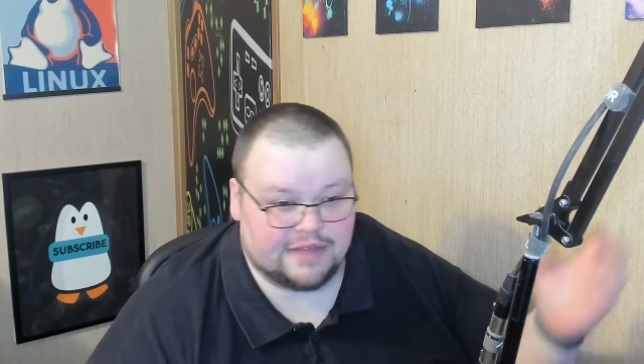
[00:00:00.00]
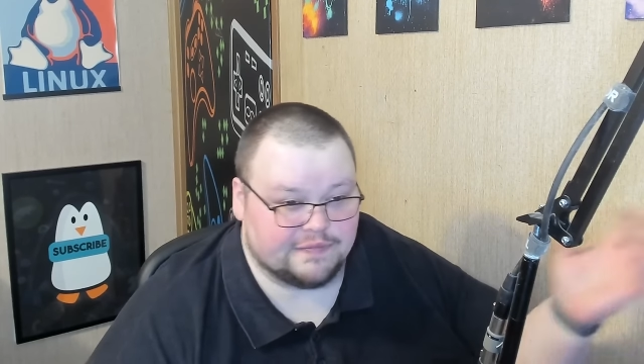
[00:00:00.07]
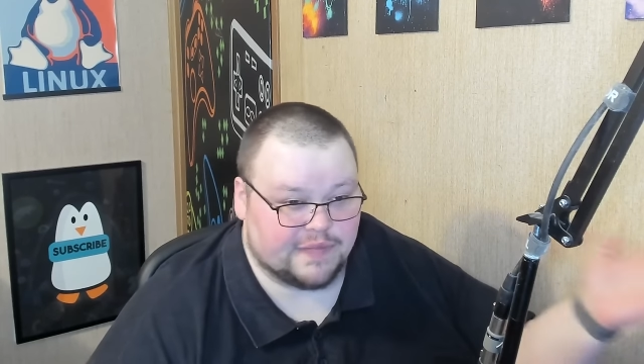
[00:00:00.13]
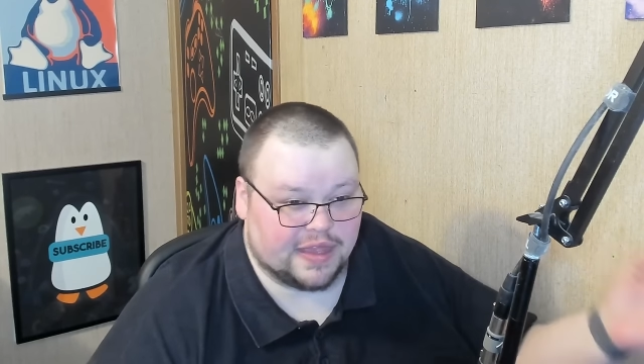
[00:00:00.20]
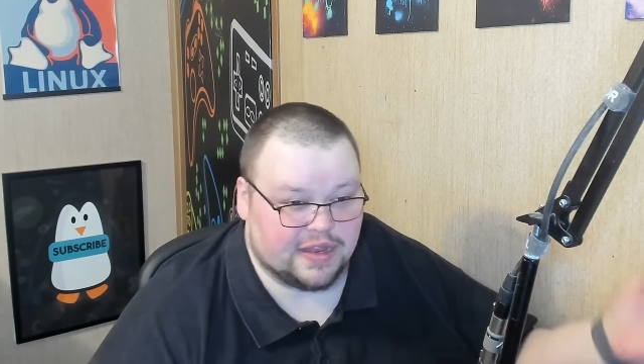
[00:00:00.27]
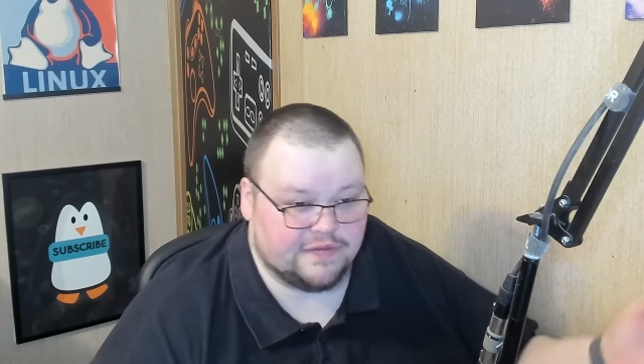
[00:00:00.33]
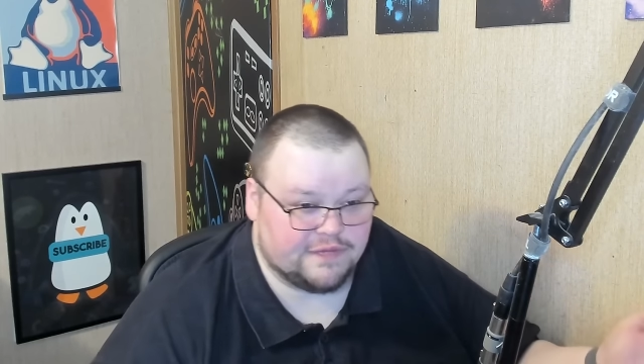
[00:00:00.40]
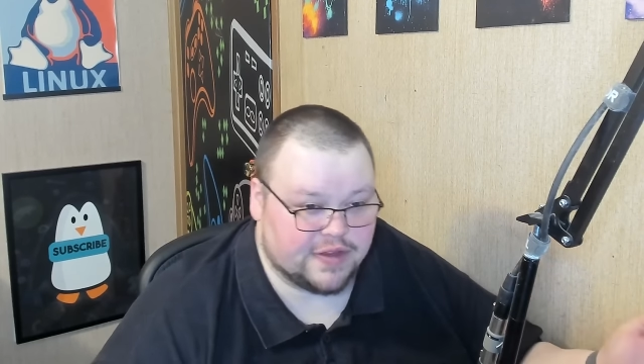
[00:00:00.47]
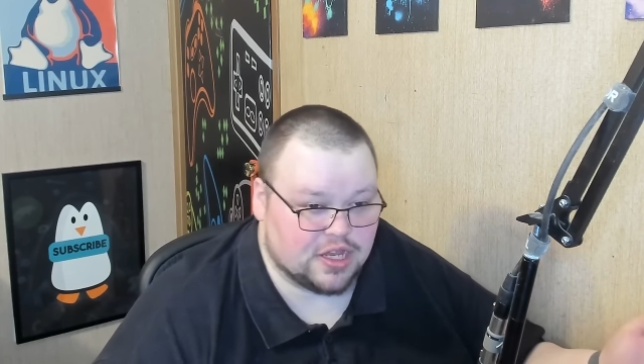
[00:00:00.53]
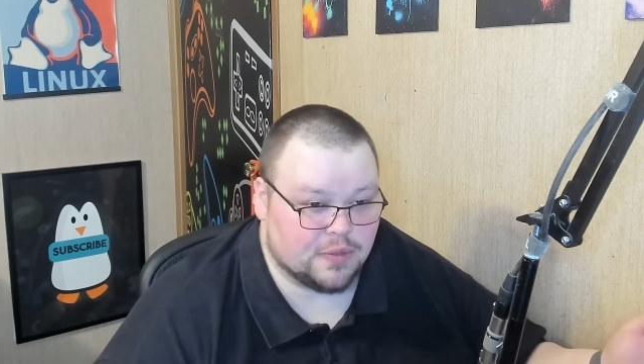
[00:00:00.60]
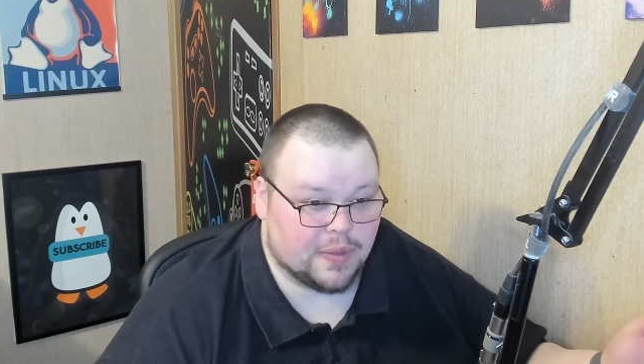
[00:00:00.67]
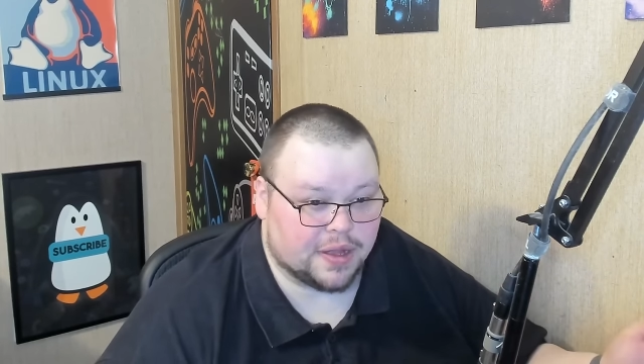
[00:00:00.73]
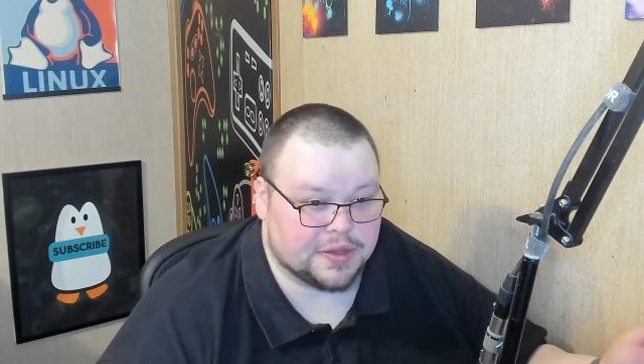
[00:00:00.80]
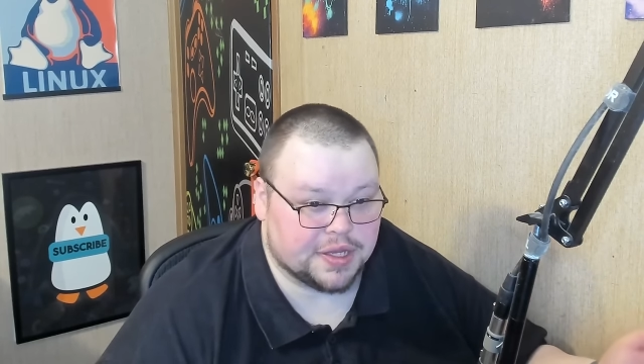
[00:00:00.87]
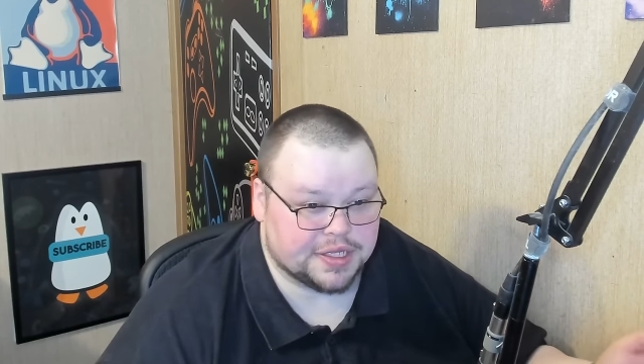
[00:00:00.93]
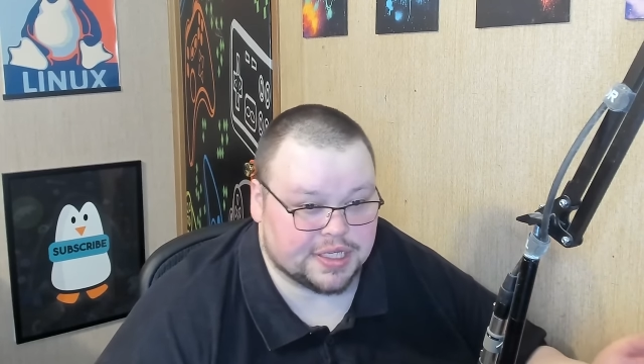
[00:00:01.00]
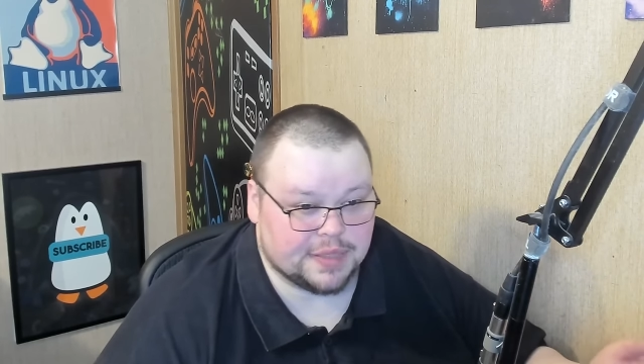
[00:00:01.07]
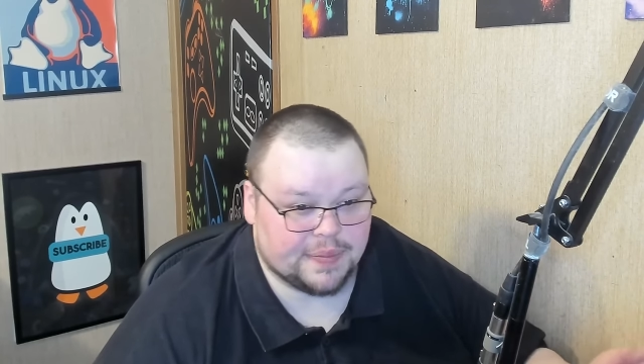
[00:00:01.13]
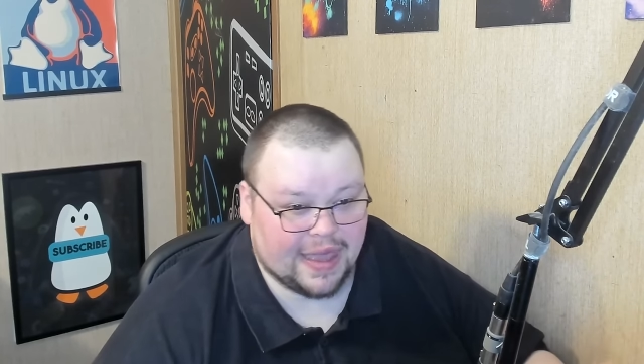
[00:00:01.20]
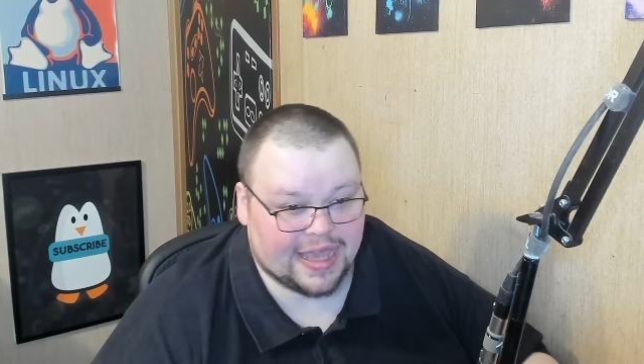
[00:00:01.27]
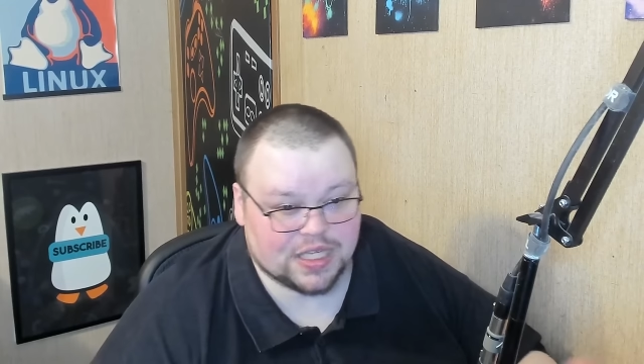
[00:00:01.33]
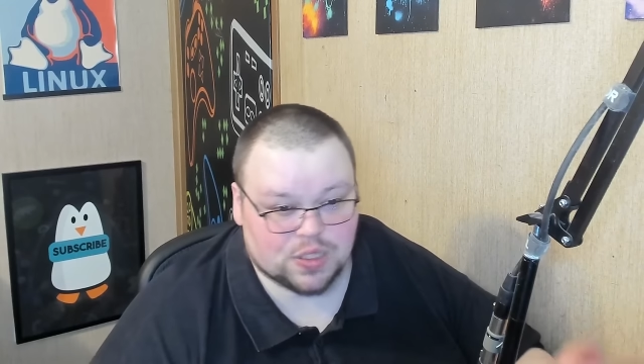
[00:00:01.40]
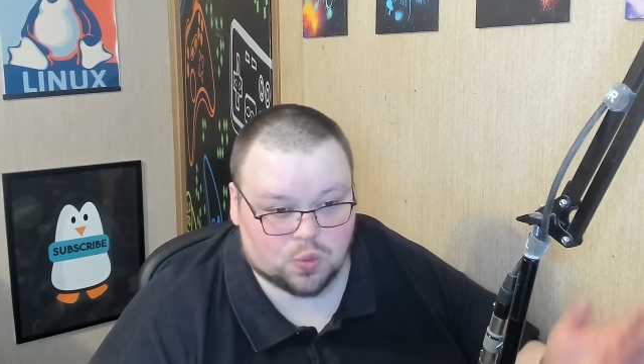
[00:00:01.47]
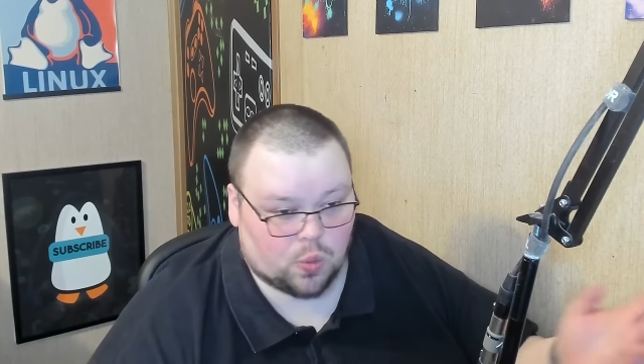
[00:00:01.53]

I've made a video about this in the past.